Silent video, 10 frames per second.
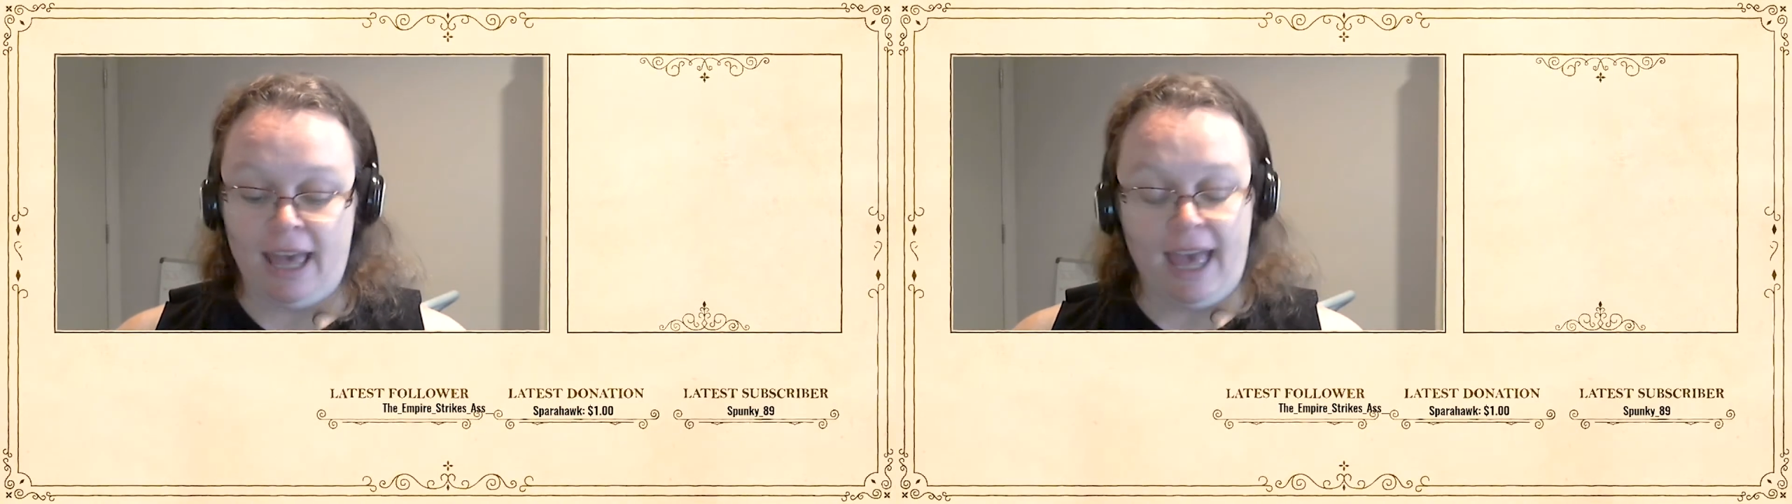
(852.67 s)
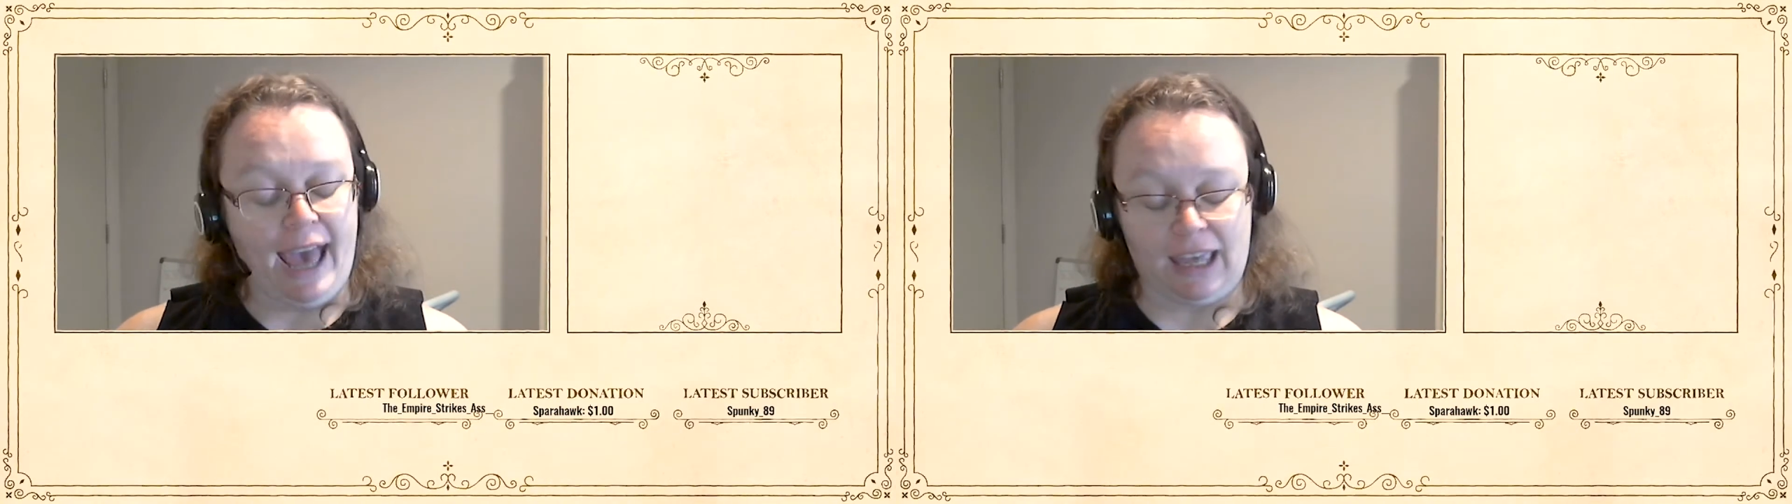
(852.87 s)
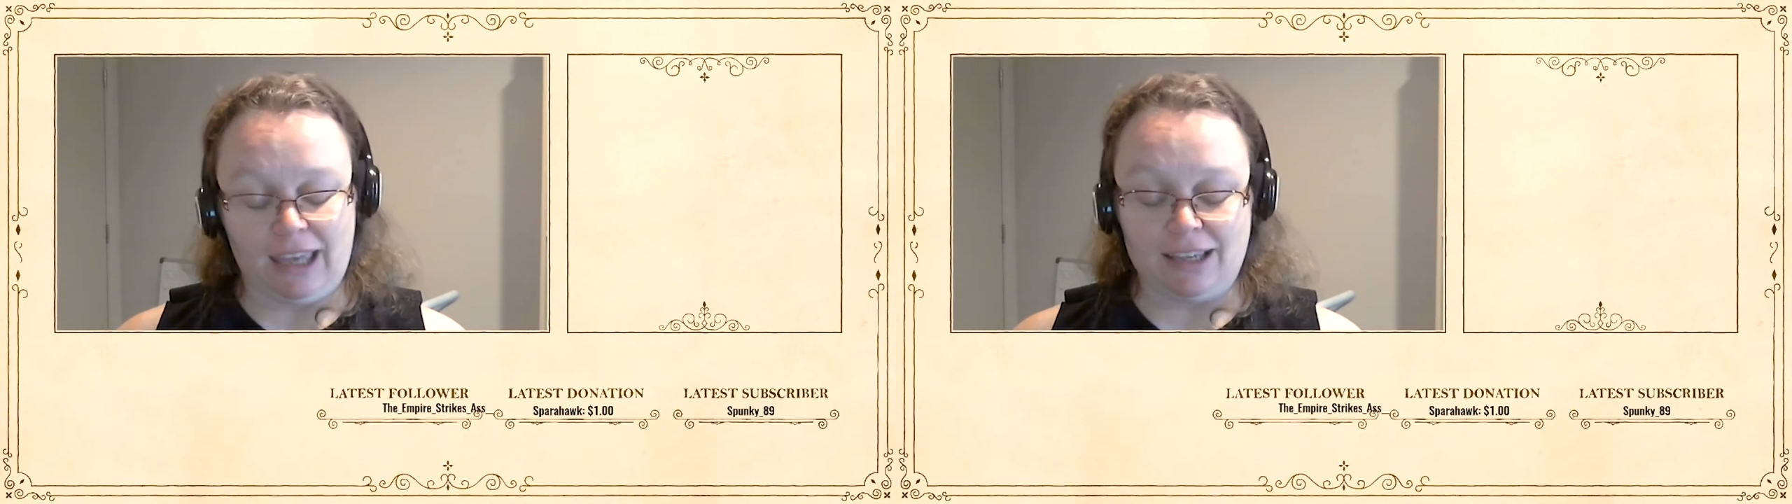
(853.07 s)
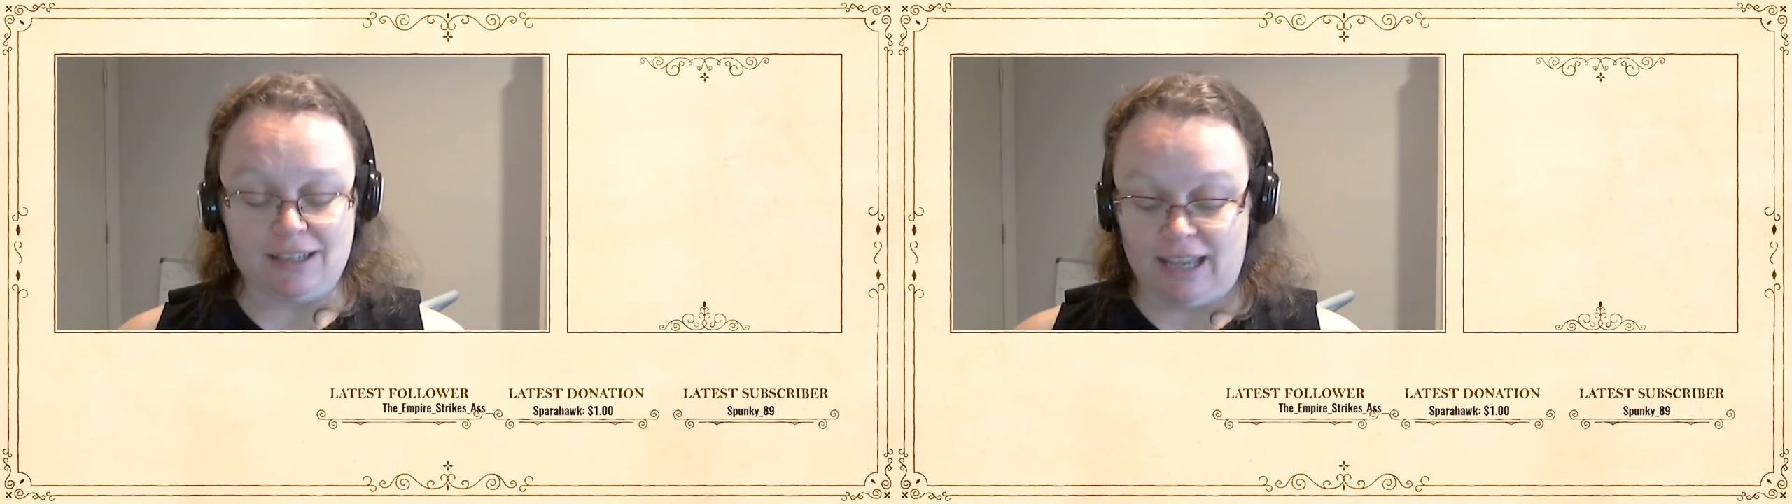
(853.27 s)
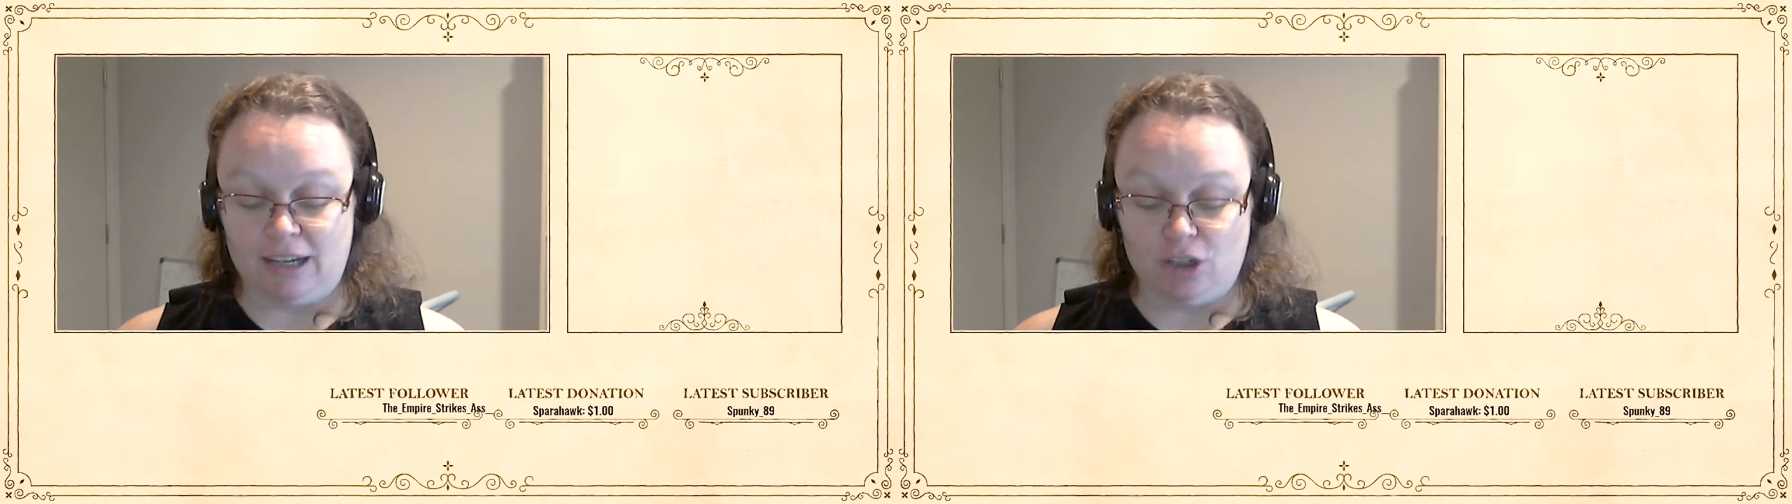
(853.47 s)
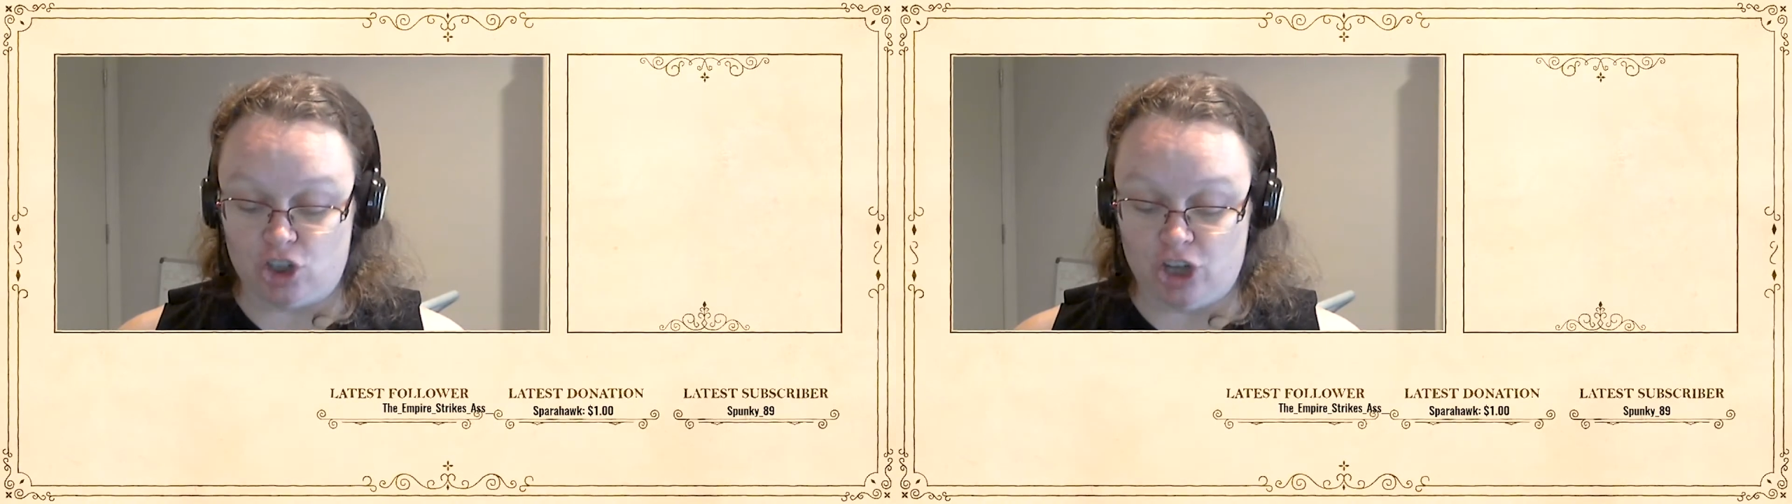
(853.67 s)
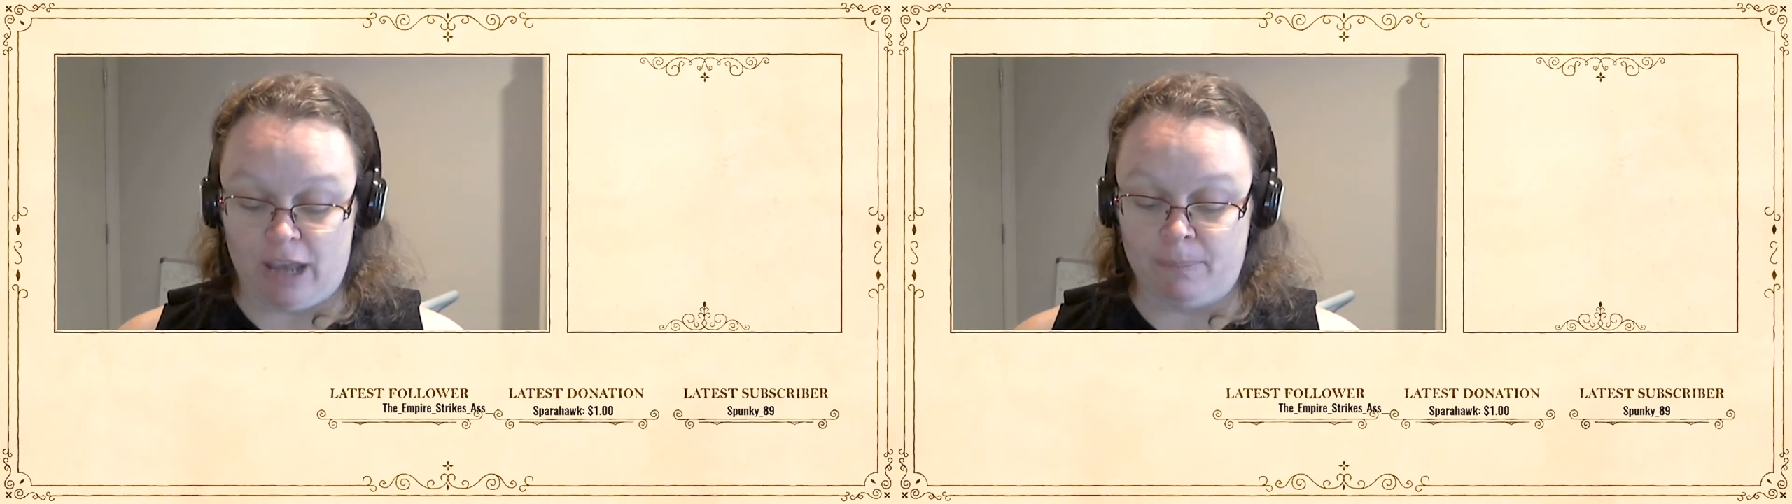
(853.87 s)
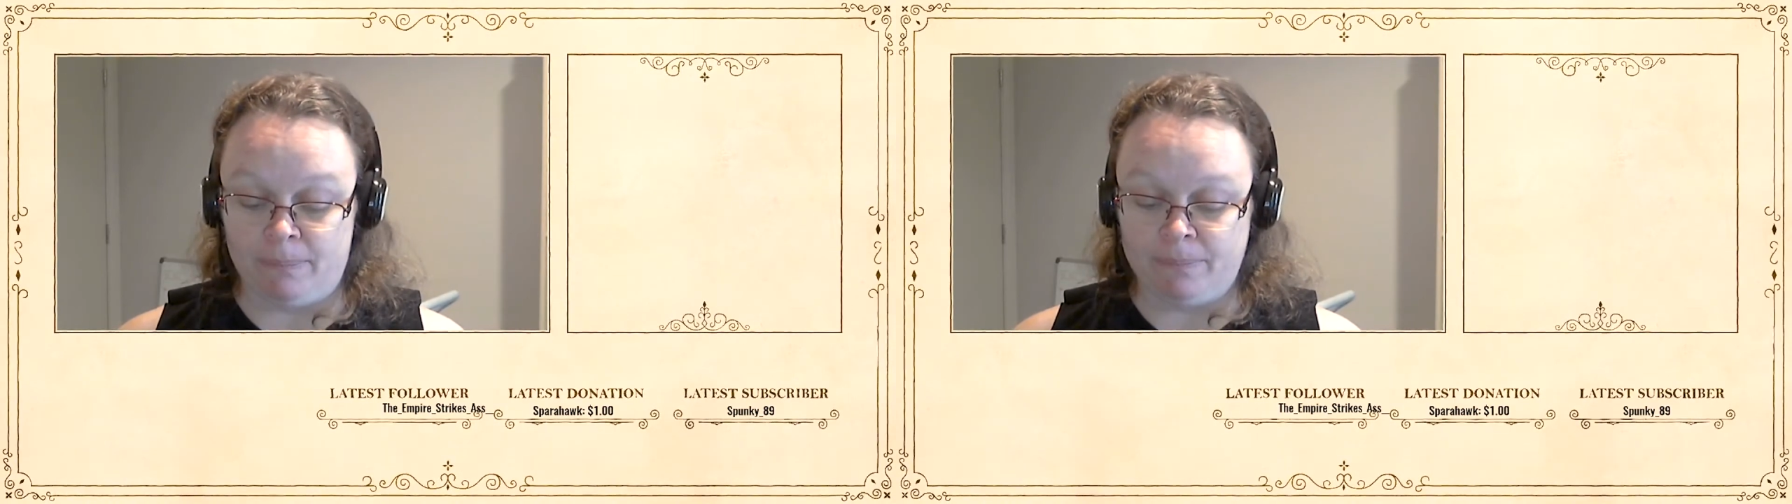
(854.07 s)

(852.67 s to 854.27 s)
hanging his head in shame.